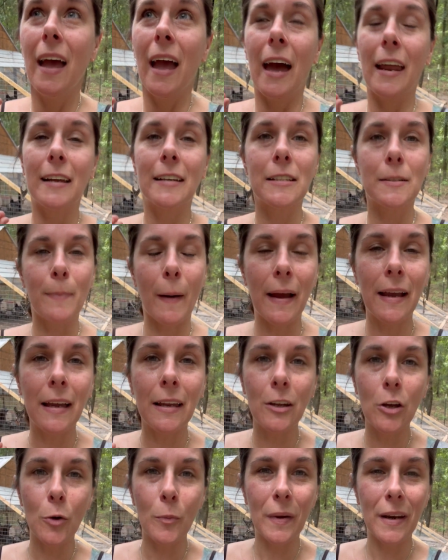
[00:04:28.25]
And a spike in
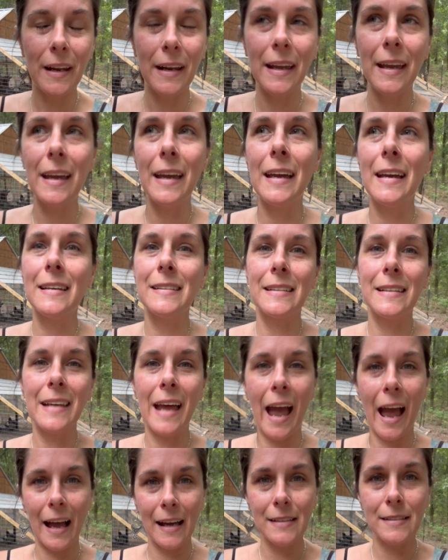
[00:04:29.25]
humidity isn't
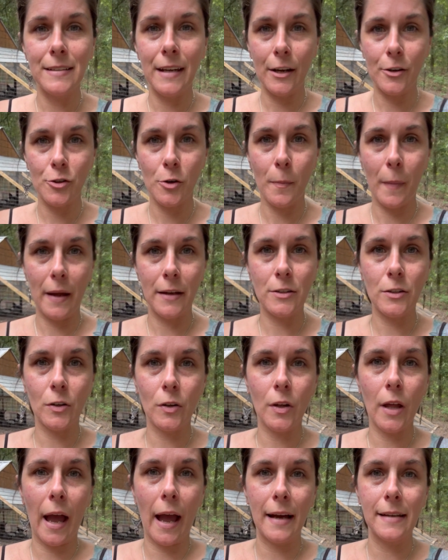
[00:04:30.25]
as
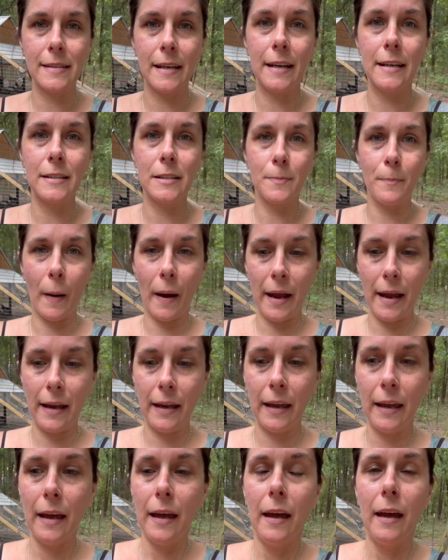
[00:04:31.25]
detrimental as a spike
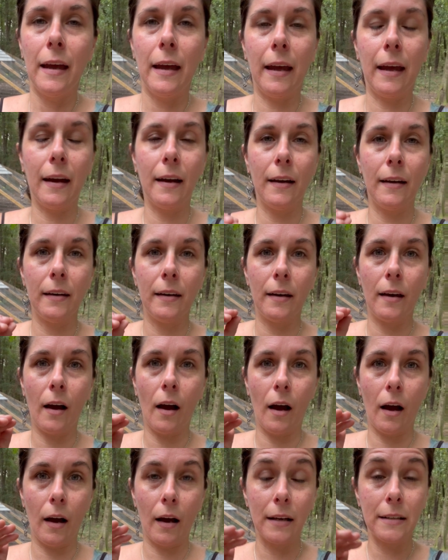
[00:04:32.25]
in
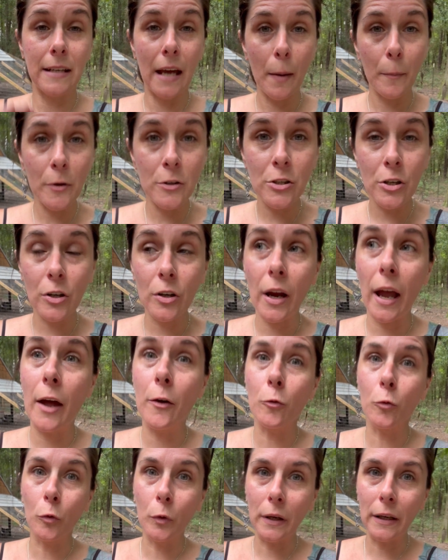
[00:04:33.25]
temperature,
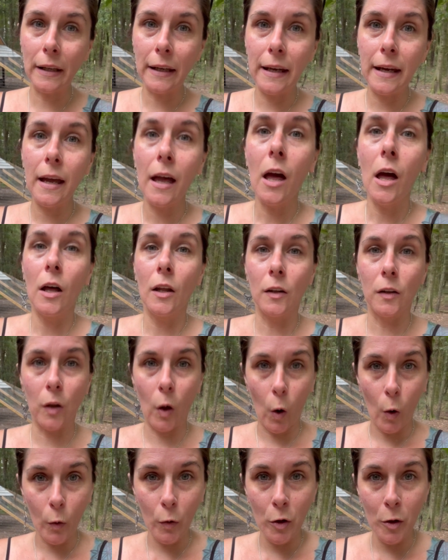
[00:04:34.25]
and really
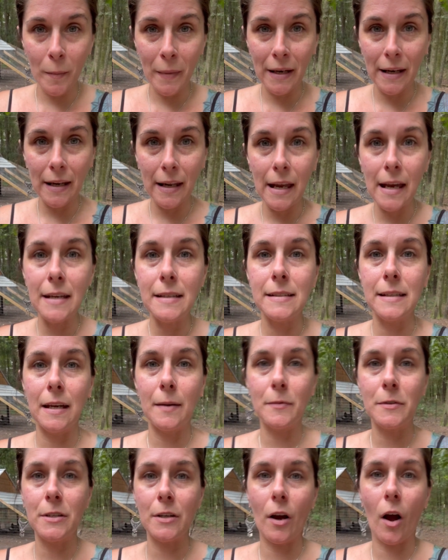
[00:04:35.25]
low humidity
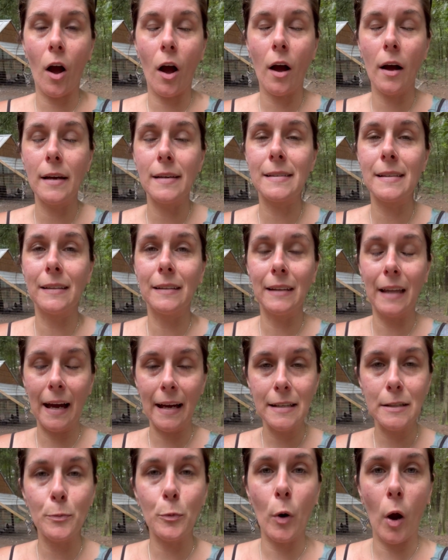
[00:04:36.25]
seems to cause
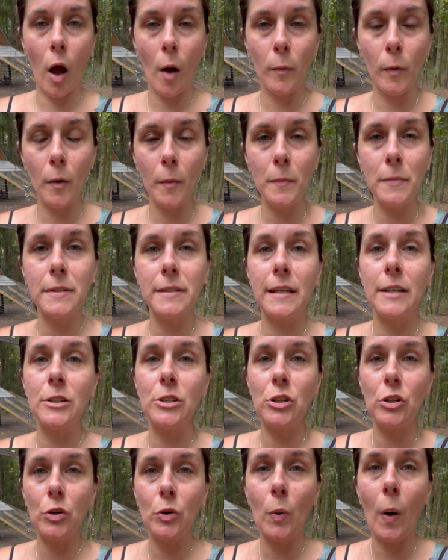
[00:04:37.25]
less problems than
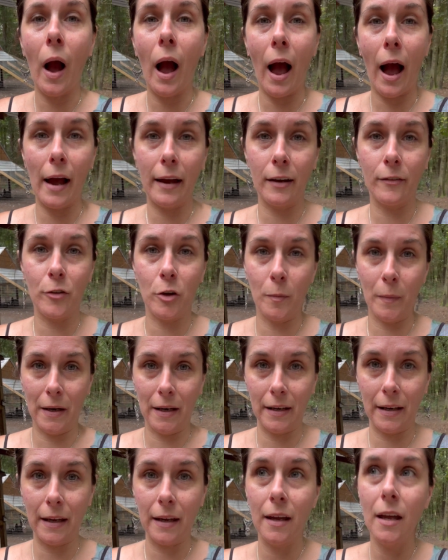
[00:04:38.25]
too high of
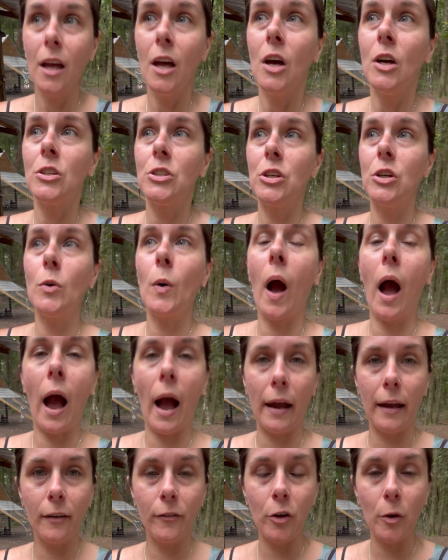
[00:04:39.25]
humidity. Too
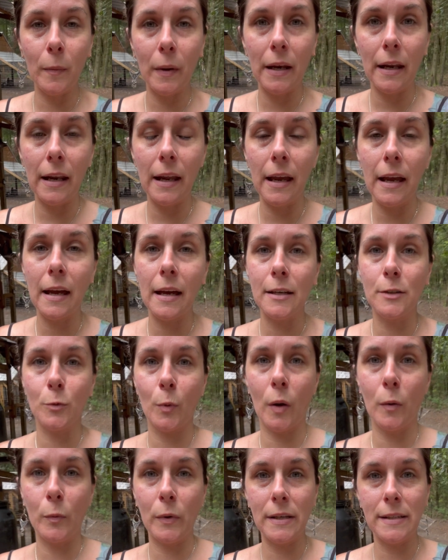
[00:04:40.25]
high of humidity is
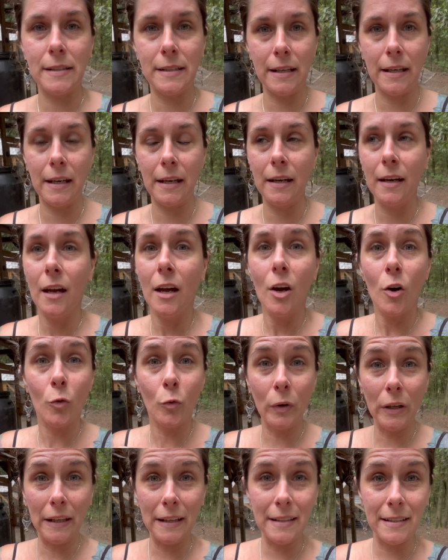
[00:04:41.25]
when we see
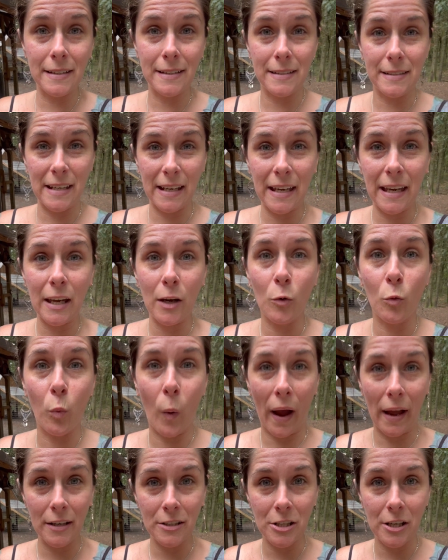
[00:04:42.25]
really sticky,
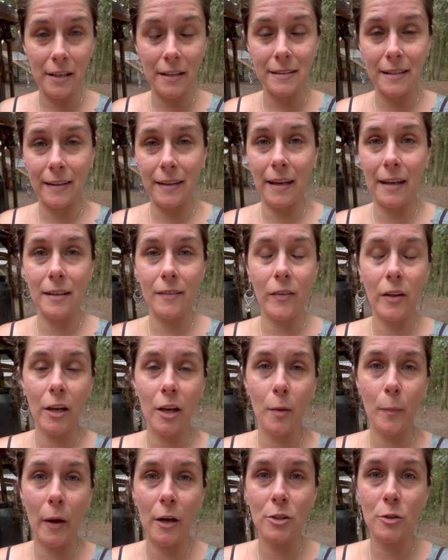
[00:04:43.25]
wet chicks at the end of the
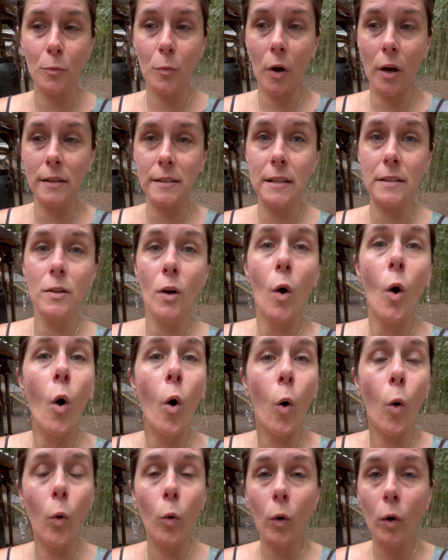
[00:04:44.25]
incubation process,
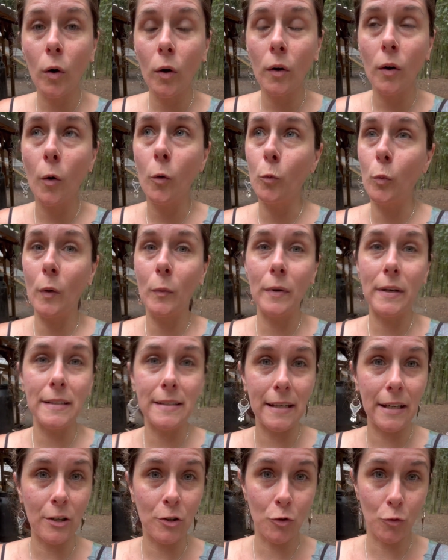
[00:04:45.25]
or when we
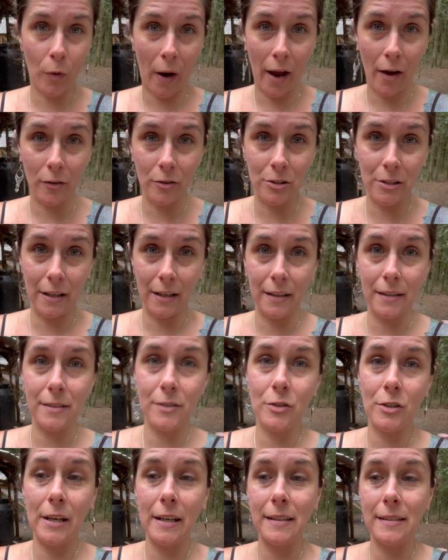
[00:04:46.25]
see drowned chicks,
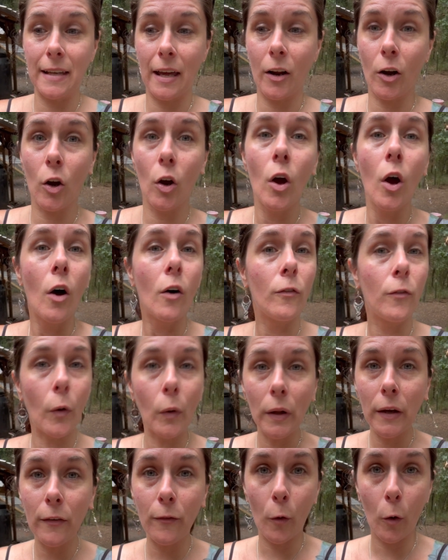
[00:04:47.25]
chicks that are
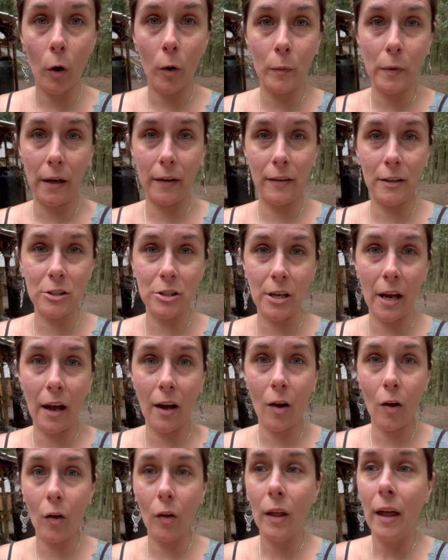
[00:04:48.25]
fully formed in the
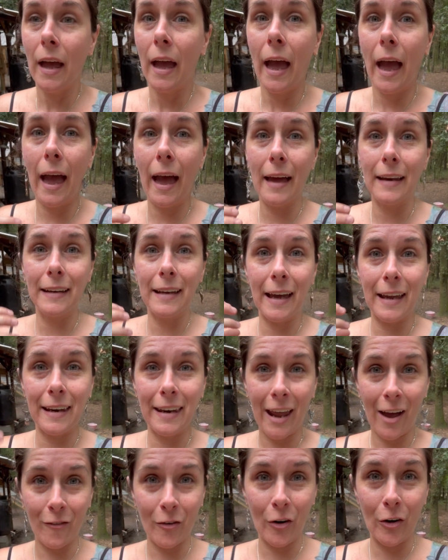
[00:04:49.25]
shell and can
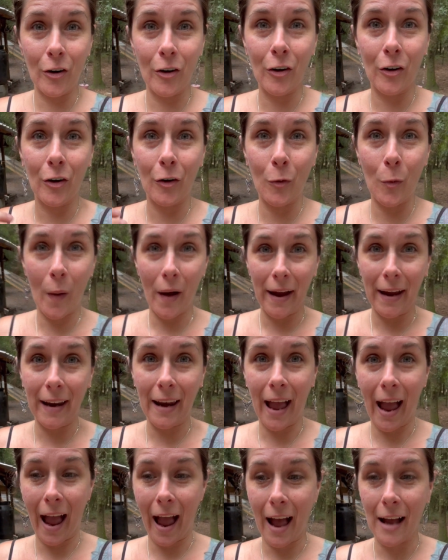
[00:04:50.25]
never quite
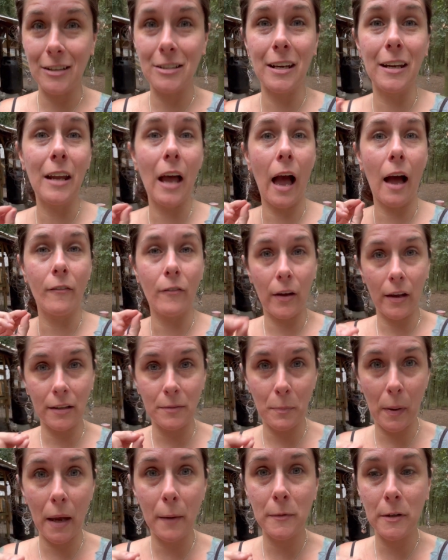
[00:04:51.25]
hatch and have
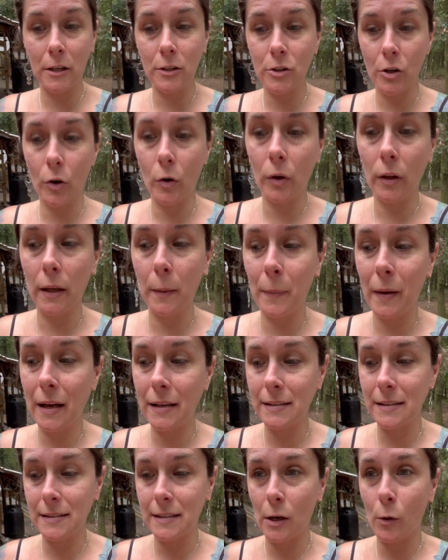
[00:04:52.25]
pipped internally,
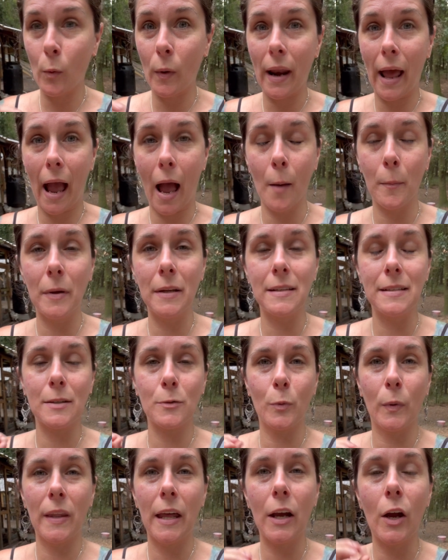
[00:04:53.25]
because it's like what happens is
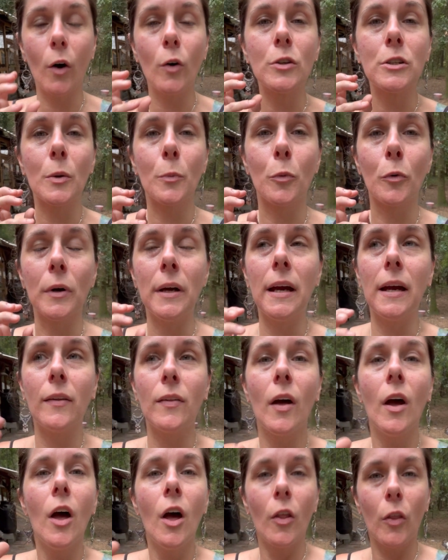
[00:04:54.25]
when they go to breathe,
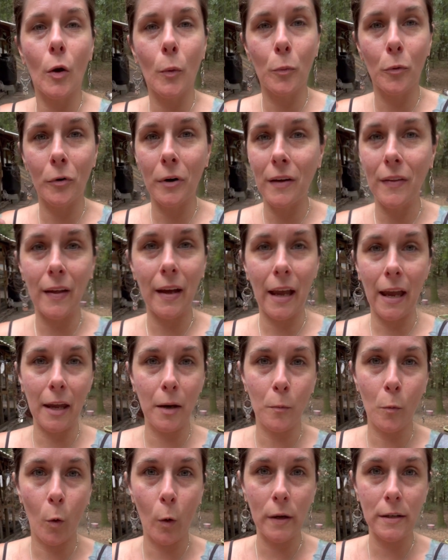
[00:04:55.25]
they're breathing
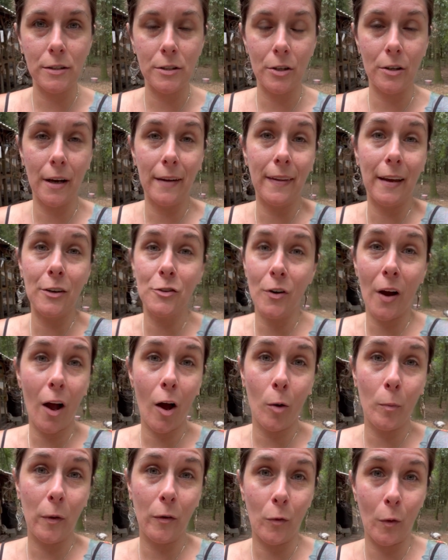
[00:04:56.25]
in moisture and they
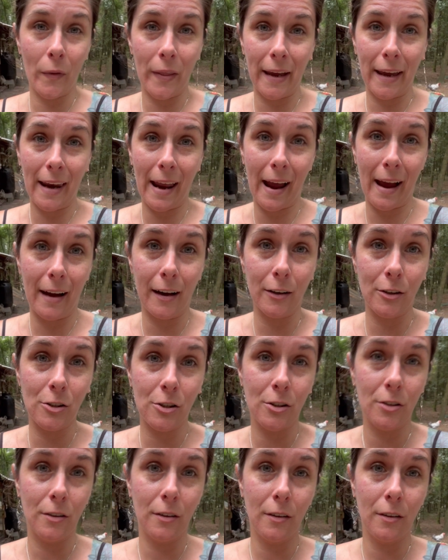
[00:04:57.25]
drown before they can hatch.